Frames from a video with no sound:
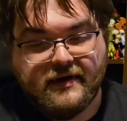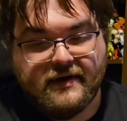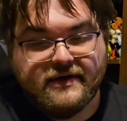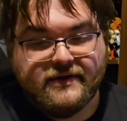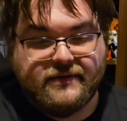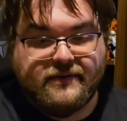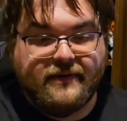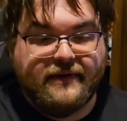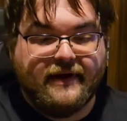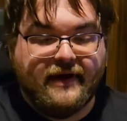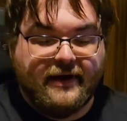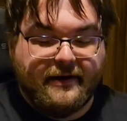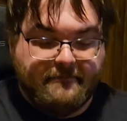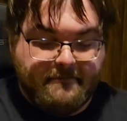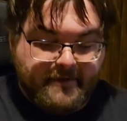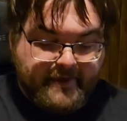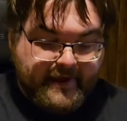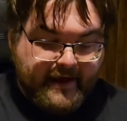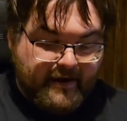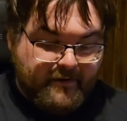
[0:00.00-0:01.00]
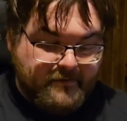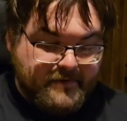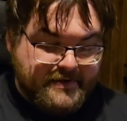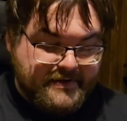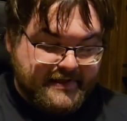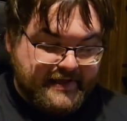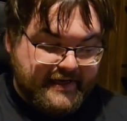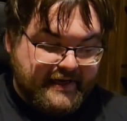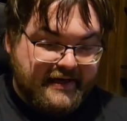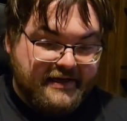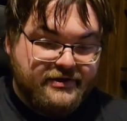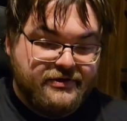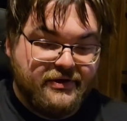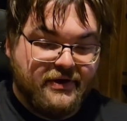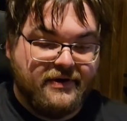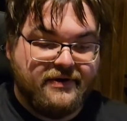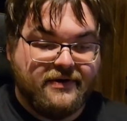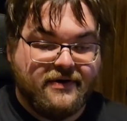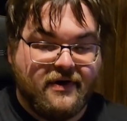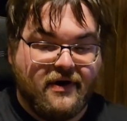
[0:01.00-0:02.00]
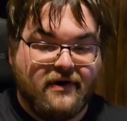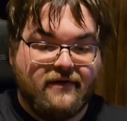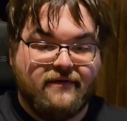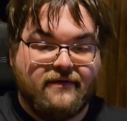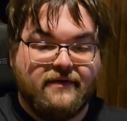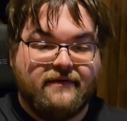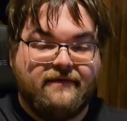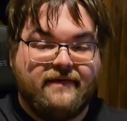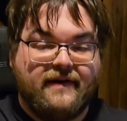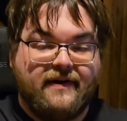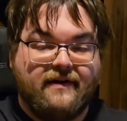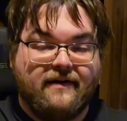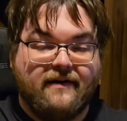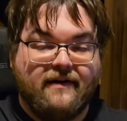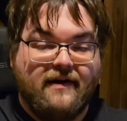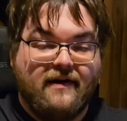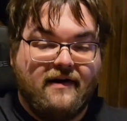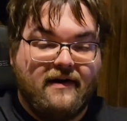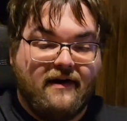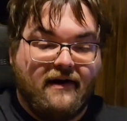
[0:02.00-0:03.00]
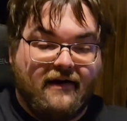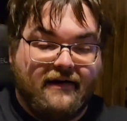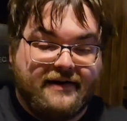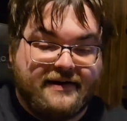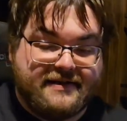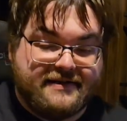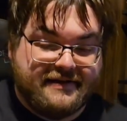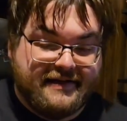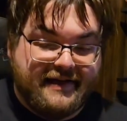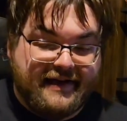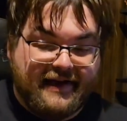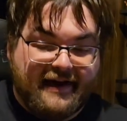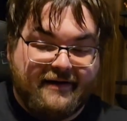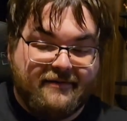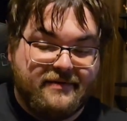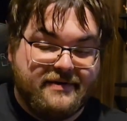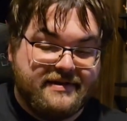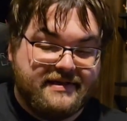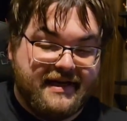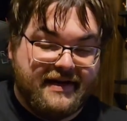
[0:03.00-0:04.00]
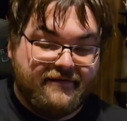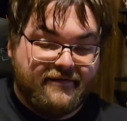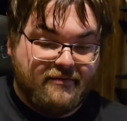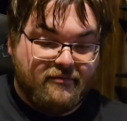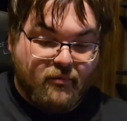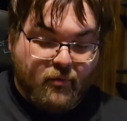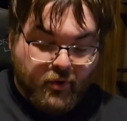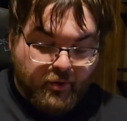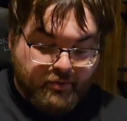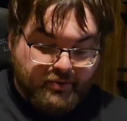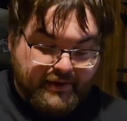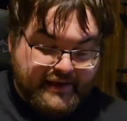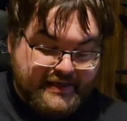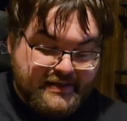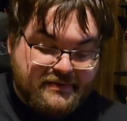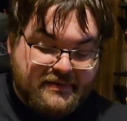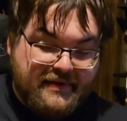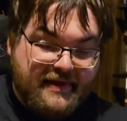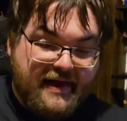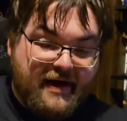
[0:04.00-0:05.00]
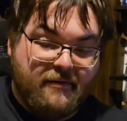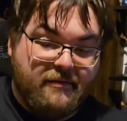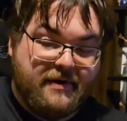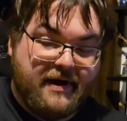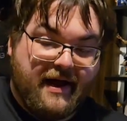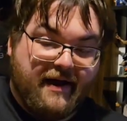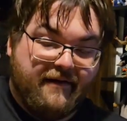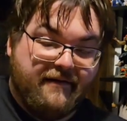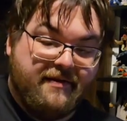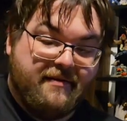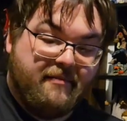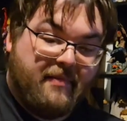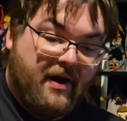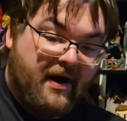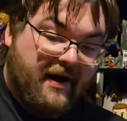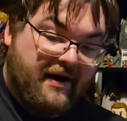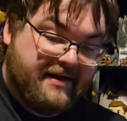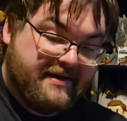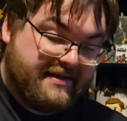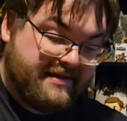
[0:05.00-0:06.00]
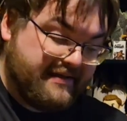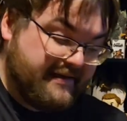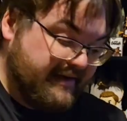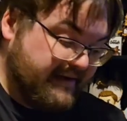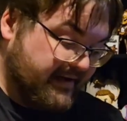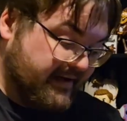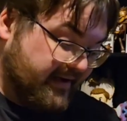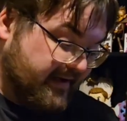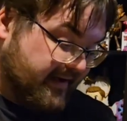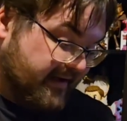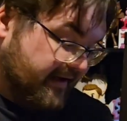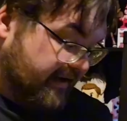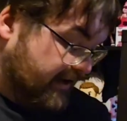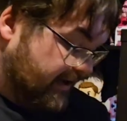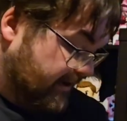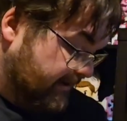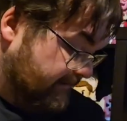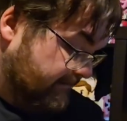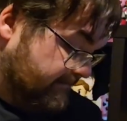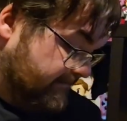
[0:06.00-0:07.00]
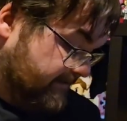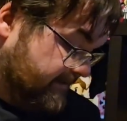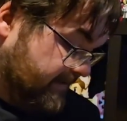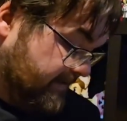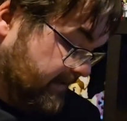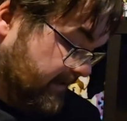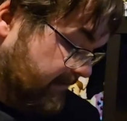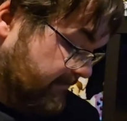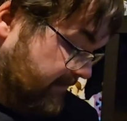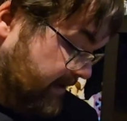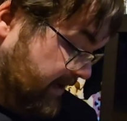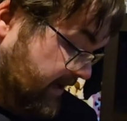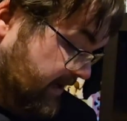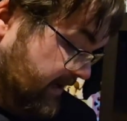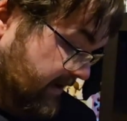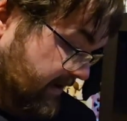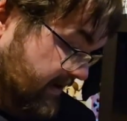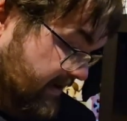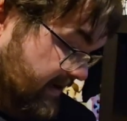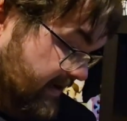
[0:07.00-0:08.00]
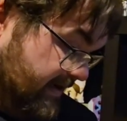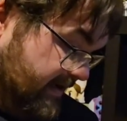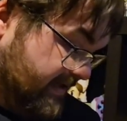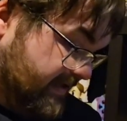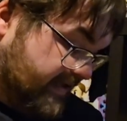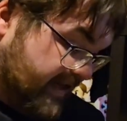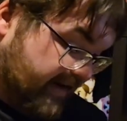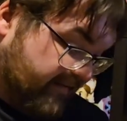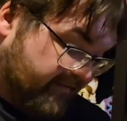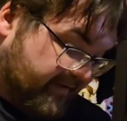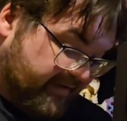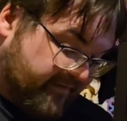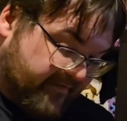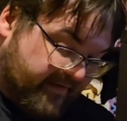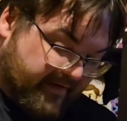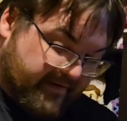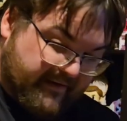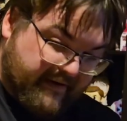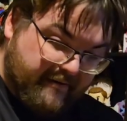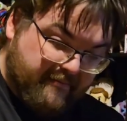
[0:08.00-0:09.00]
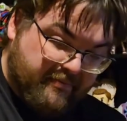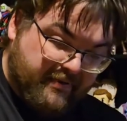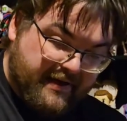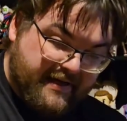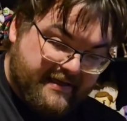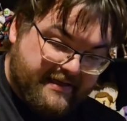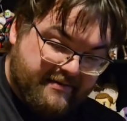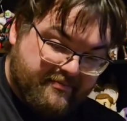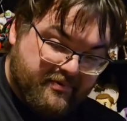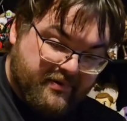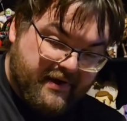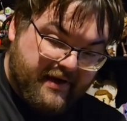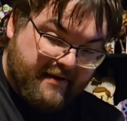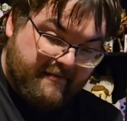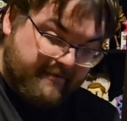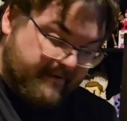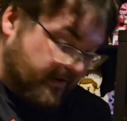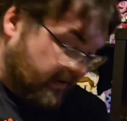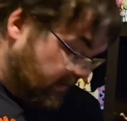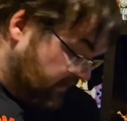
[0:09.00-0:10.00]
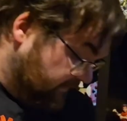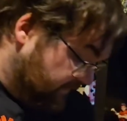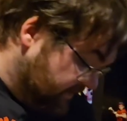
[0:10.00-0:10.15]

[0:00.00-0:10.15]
So anyway, that was the John Carver figure. Honestly, I was even more pleased with that one out of the box. So let me safely figure out a place to put him in all of